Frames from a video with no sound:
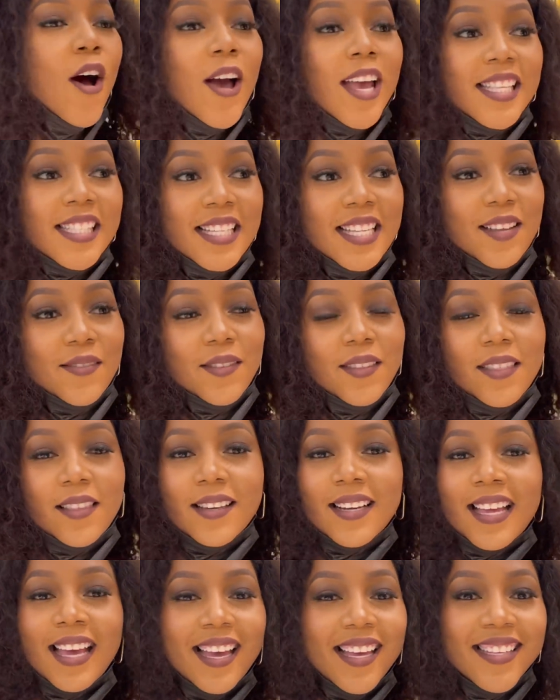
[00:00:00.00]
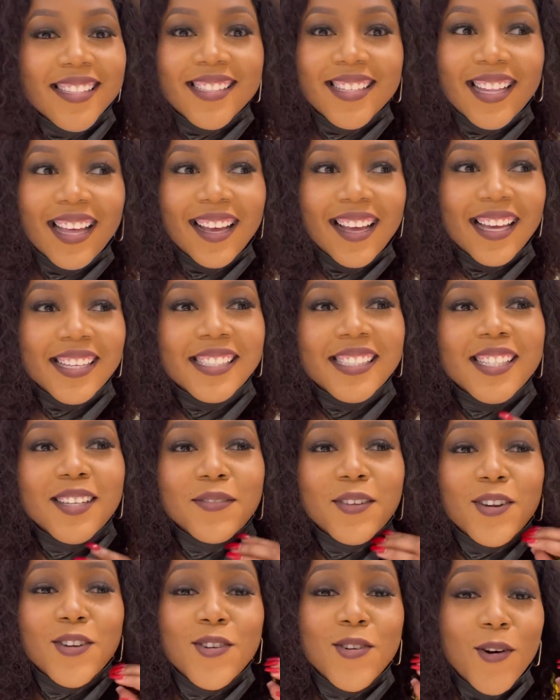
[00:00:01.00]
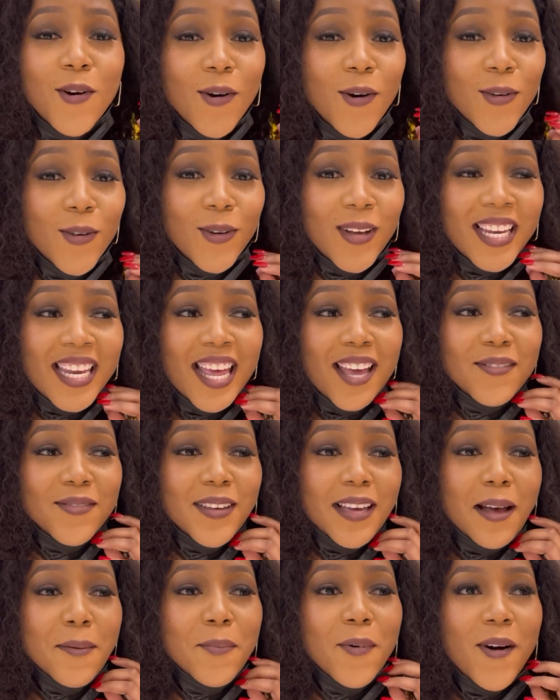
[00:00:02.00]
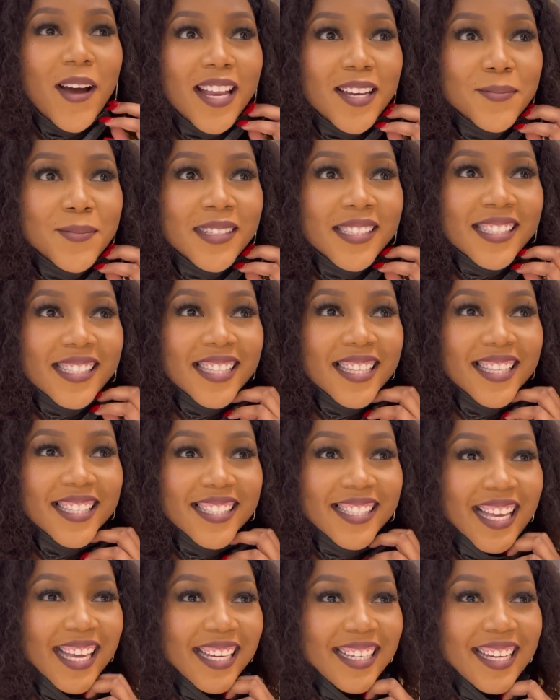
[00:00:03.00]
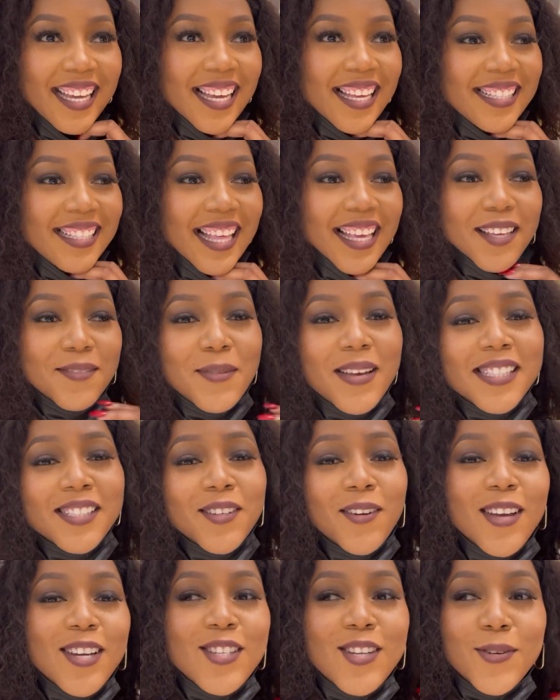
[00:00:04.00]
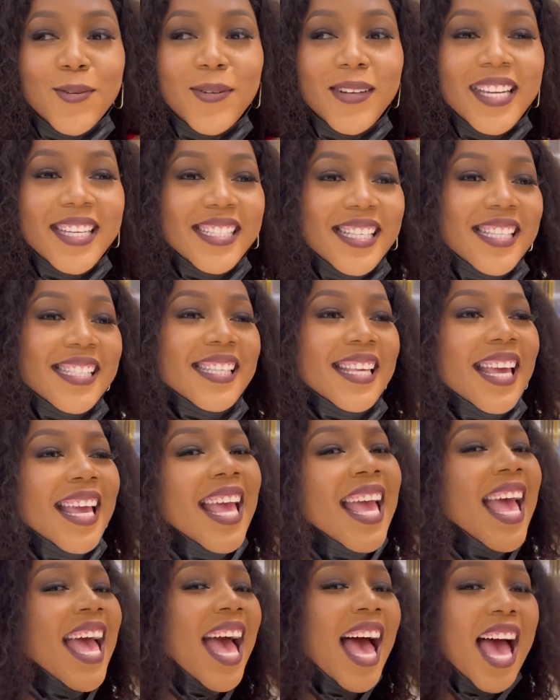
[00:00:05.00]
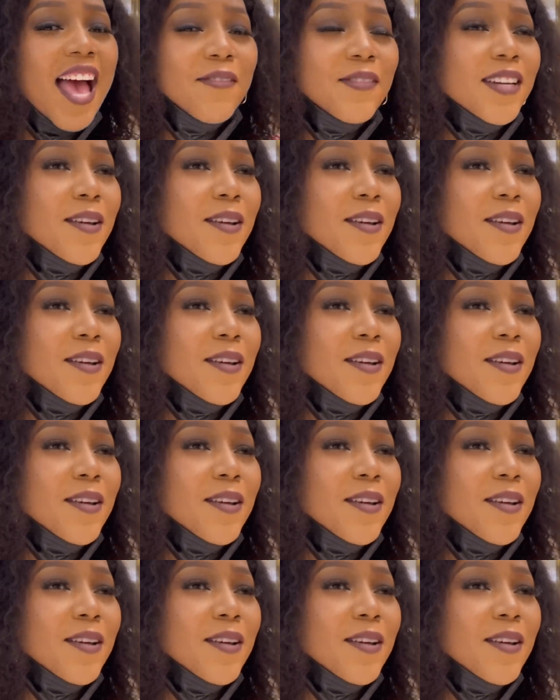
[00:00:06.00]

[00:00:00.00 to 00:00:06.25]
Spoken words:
Oh, it's 11:30, guys. Like, I didn't even know you could have appointments this side, guys. Like, imagine going to Woolies and saying, "I have an